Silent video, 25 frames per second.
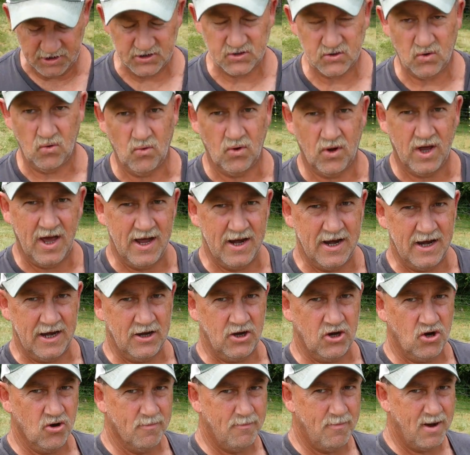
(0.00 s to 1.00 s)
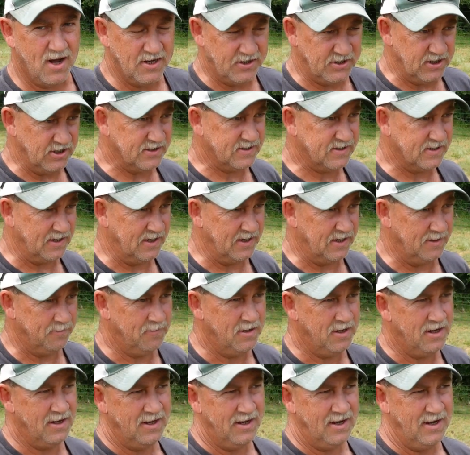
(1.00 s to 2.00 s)
It's going to cut into your budget some,
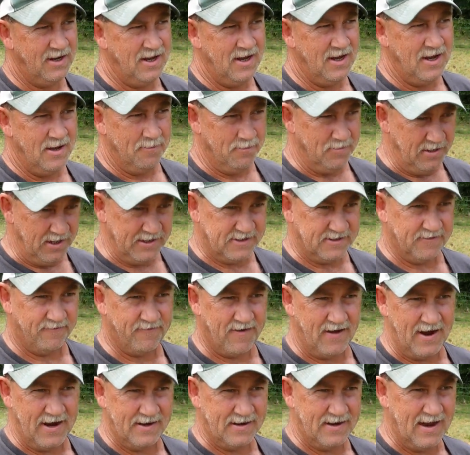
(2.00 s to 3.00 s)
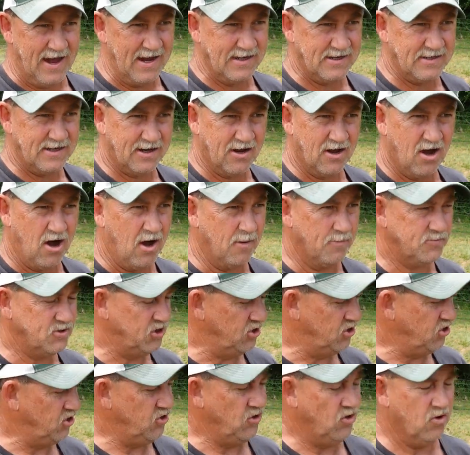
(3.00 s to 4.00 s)
but it's a fantastic
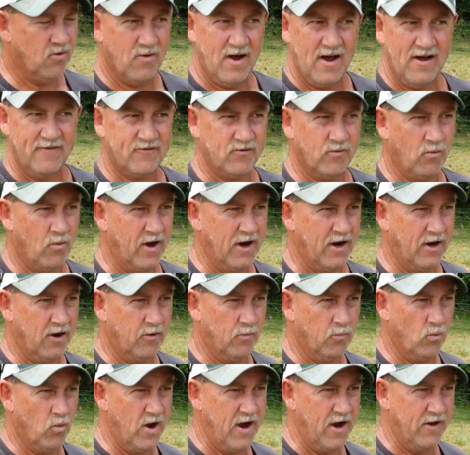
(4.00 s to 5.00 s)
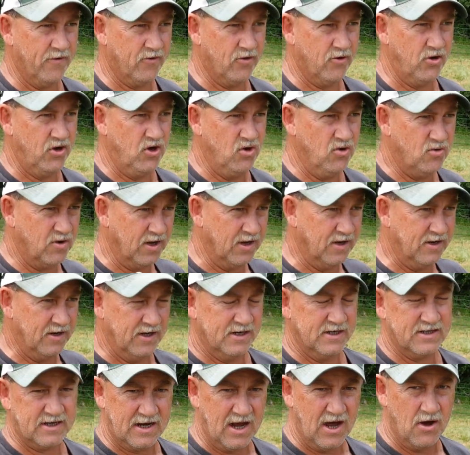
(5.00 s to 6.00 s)
option. You don't have to wait on weather. You can
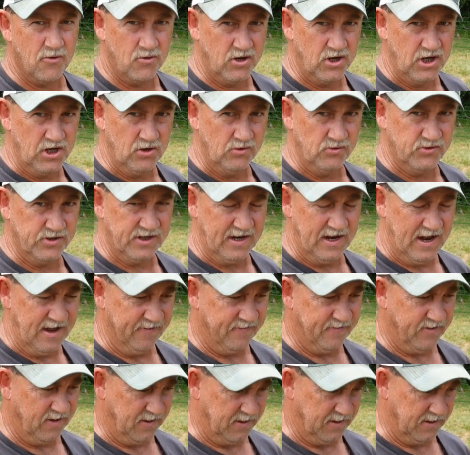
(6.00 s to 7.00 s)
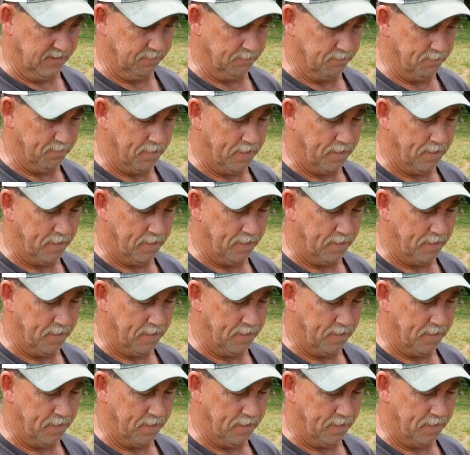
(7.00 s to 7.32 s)
just go to using that thing.